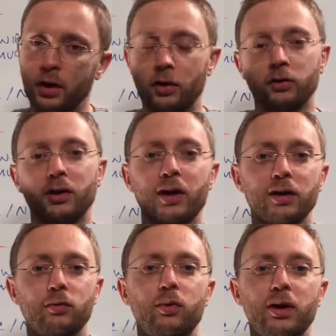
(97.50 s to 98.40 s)

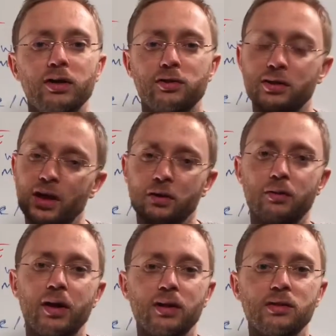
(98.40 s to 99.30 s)
Likewise, on the other
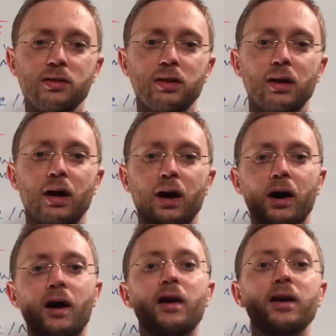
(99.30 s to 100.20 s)
end, a
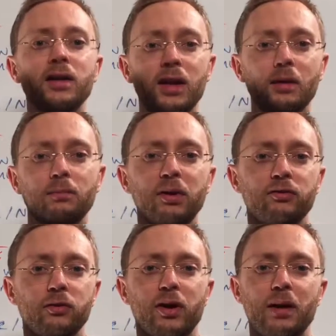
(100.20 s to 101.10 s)
high number
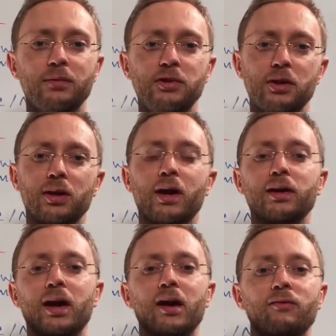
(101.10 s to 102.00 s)
for your aperture,
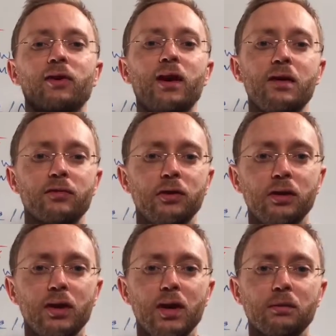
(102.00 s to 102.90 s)
like
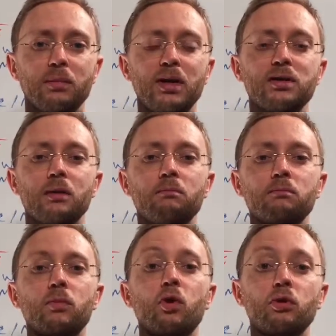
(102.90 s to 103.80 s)
f11, means
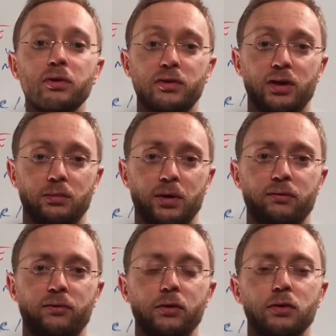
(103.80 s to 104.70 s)
more is going to be in
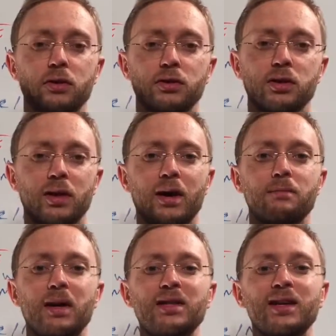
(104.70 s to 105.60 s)
focus. That
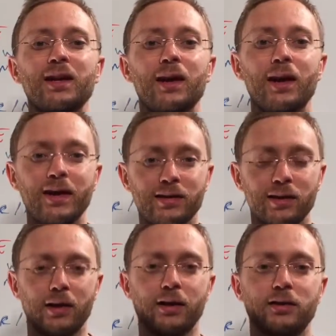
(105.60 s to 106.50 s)
means less
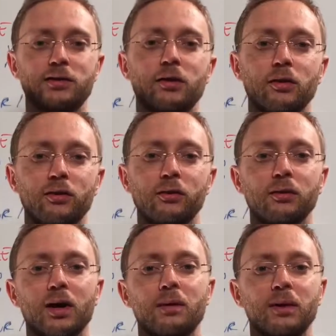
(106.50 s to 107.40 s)
light is going to
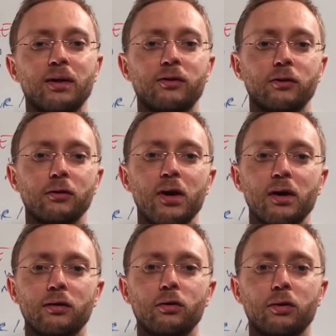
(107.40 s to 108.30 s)
come into
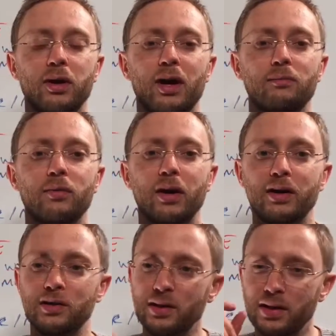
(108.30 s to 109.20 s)
your camera
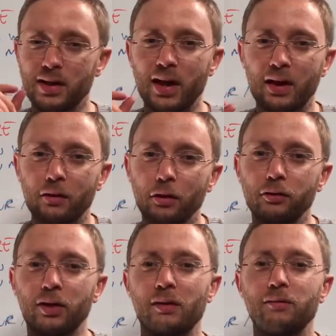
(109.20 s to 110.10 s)
as it
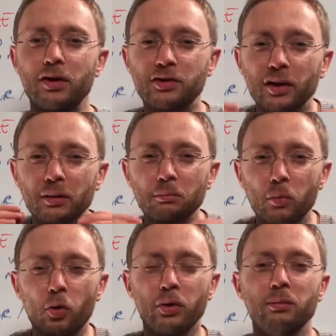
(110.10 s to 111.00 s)
narrows that vision and
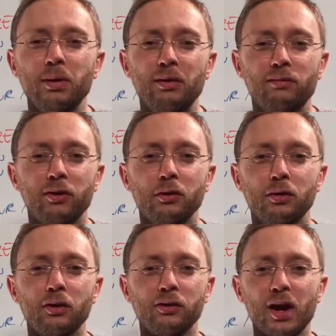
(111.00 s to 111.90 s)
more can be in
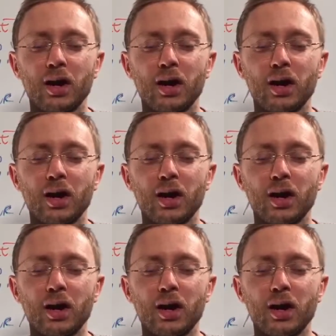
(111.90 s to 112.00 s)
focus.